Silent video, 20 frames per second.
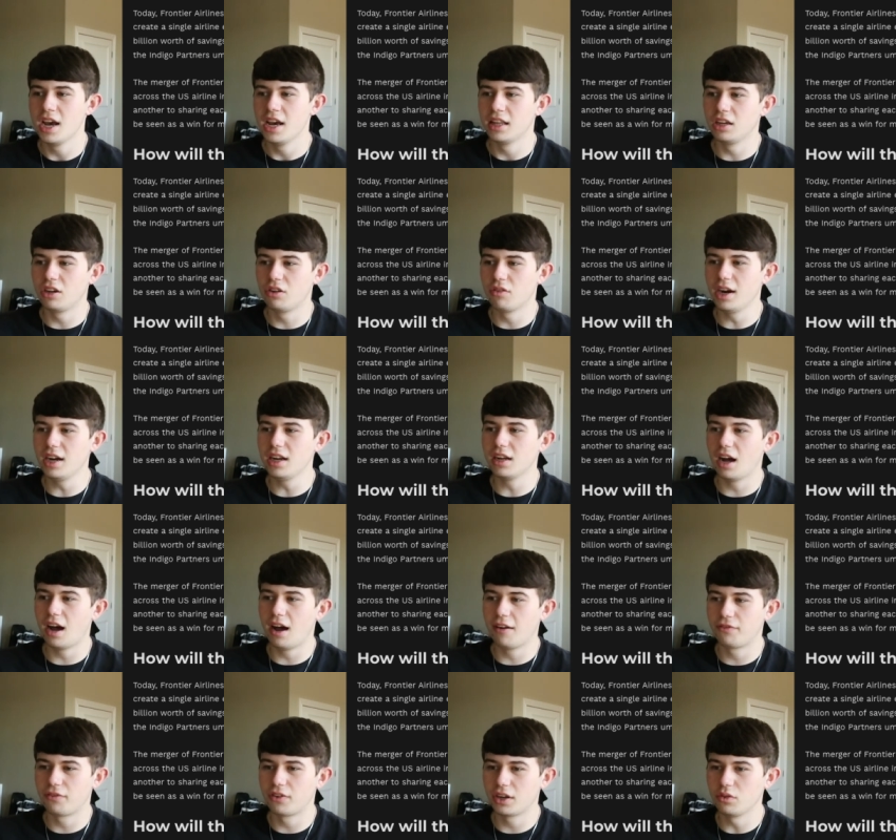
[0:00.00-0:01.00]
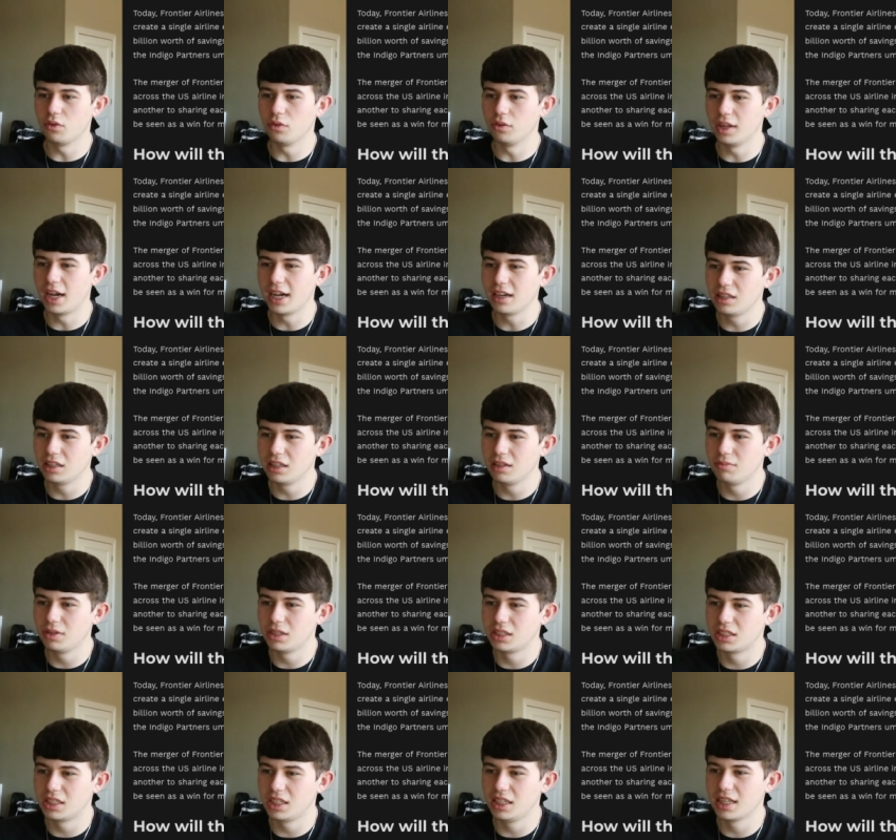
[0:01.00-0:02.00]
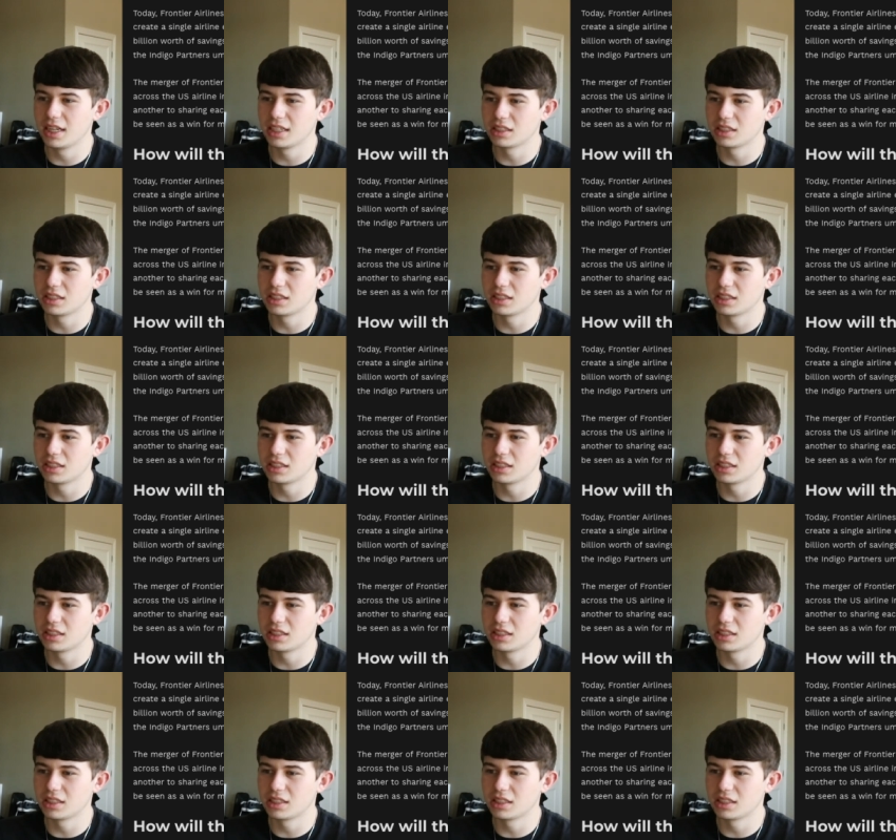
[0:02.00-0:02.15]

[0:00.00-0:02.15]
The great offering will likely be seen